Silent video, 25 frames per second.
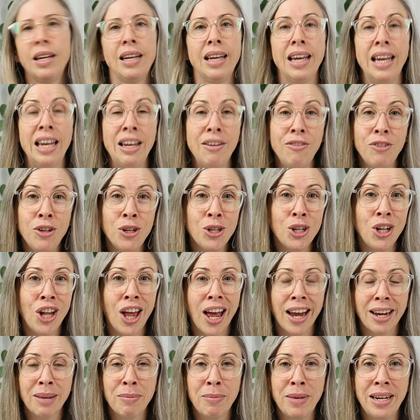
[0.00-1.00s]
If you'd
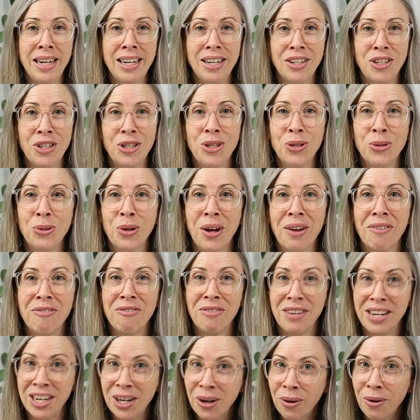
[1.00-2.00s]
like me to do a
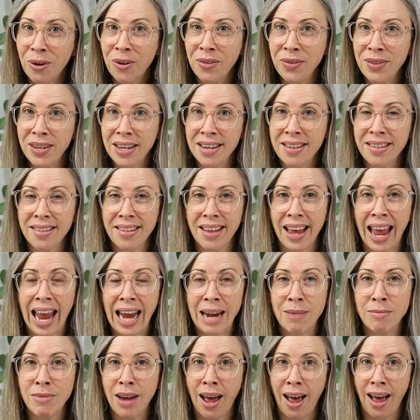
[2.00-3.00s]
video on this
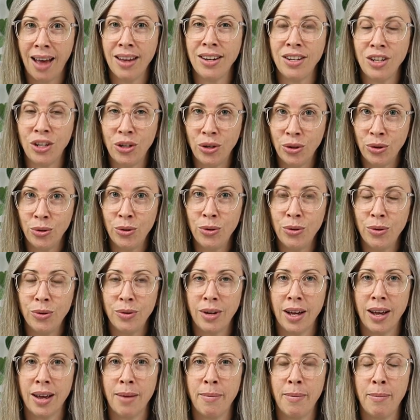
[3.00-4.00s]
aimed at you,
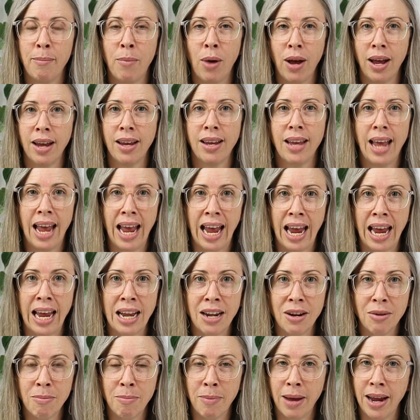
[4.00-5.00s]
my
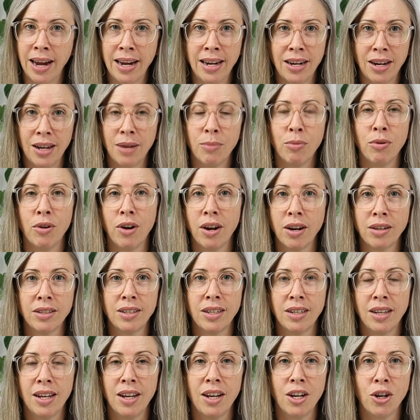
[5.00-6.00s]
handmade product
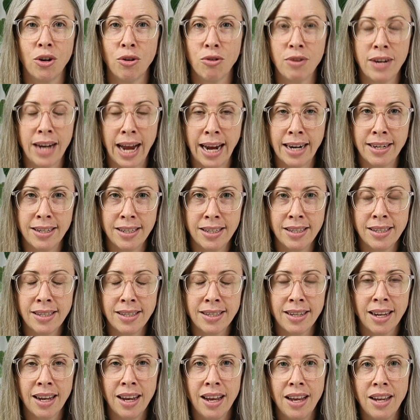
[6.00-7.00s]

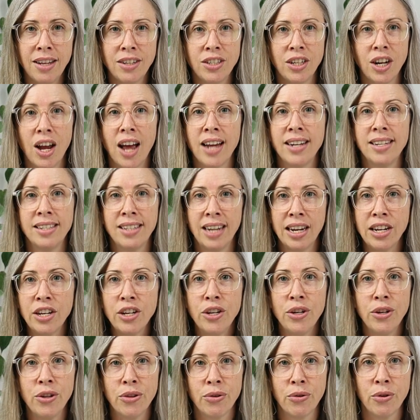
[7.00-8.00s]
creators, to kind of take
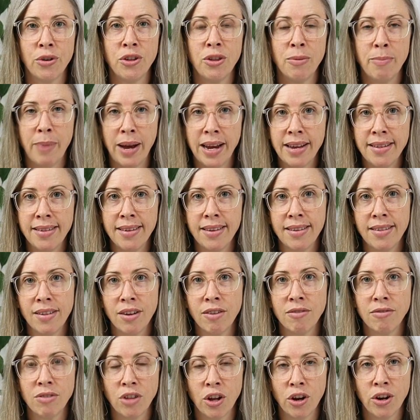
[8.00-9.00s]
you through the basics
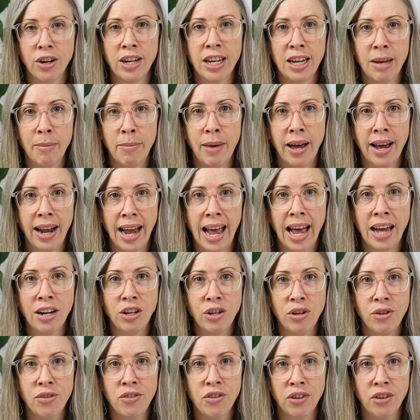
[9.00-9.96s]
of learning about how to use